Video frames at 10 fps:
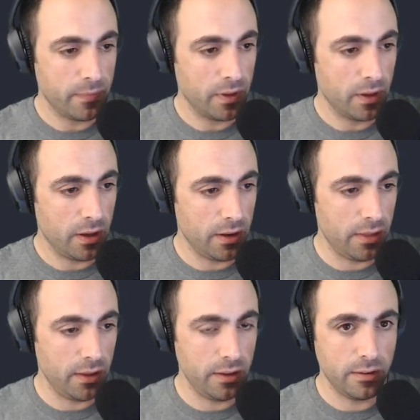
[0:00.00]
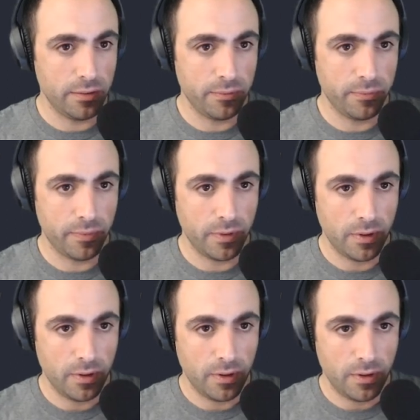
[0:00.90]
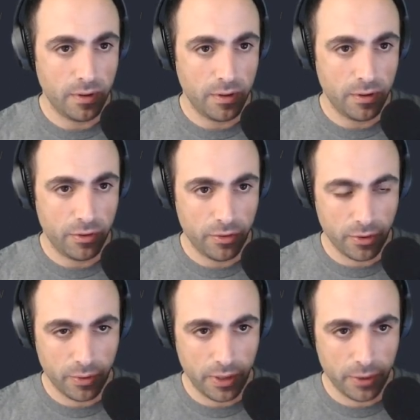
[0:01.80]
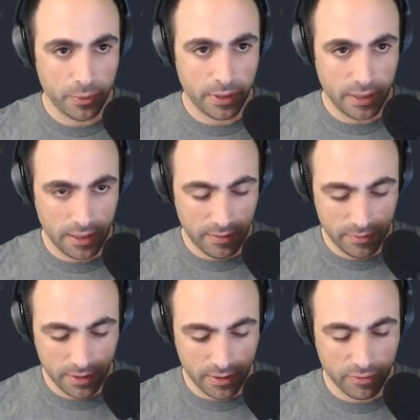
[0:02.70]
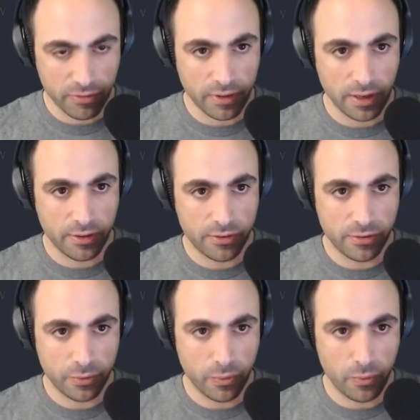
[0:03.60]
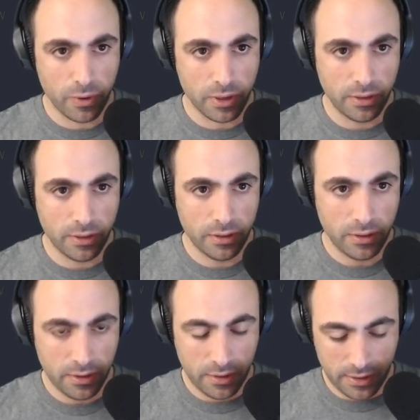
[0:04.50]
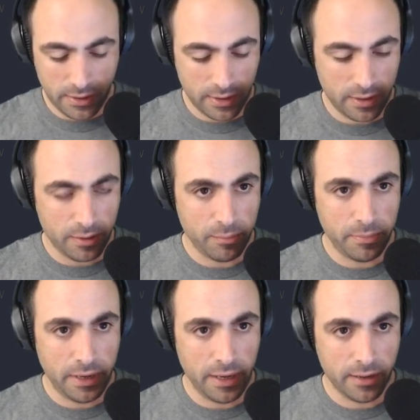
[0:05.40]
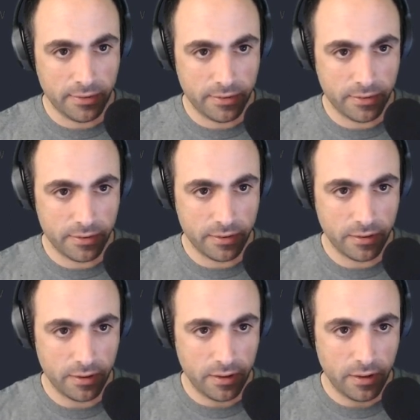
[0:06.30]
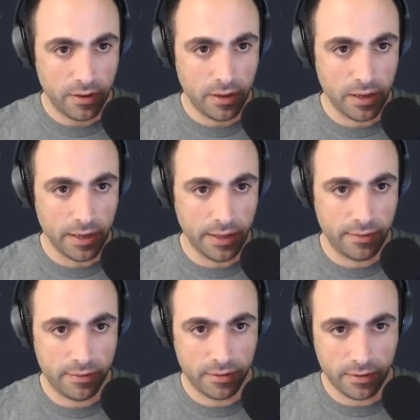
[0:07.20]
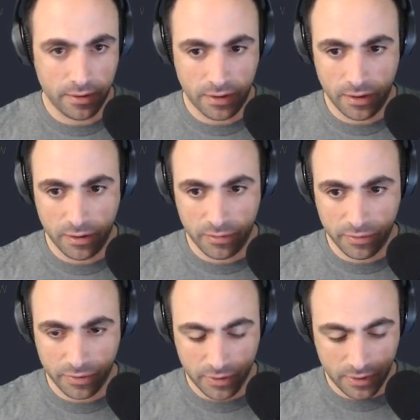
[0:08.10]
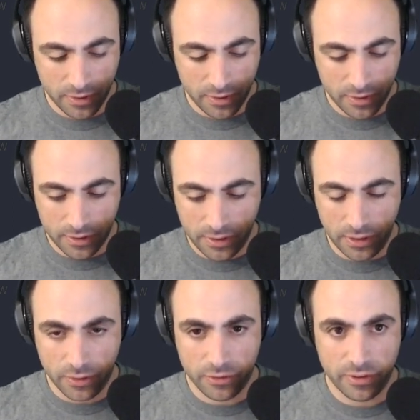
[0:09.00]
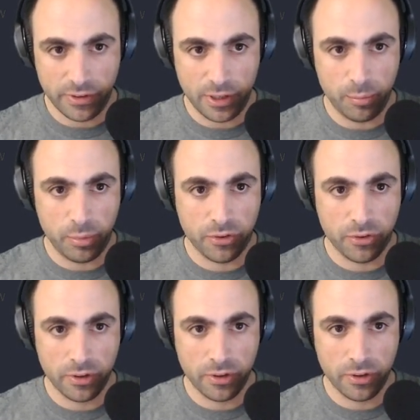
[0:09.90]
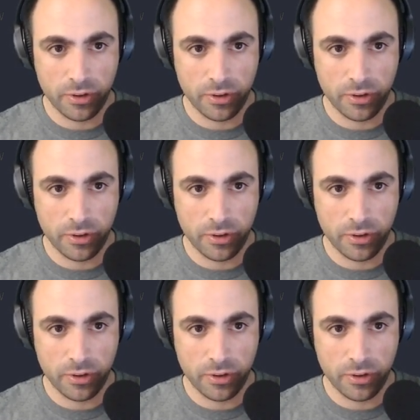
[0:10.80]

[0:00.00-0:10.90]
kind of thing. So here we're gonna have like a flex 1 and max height of 70 pixels.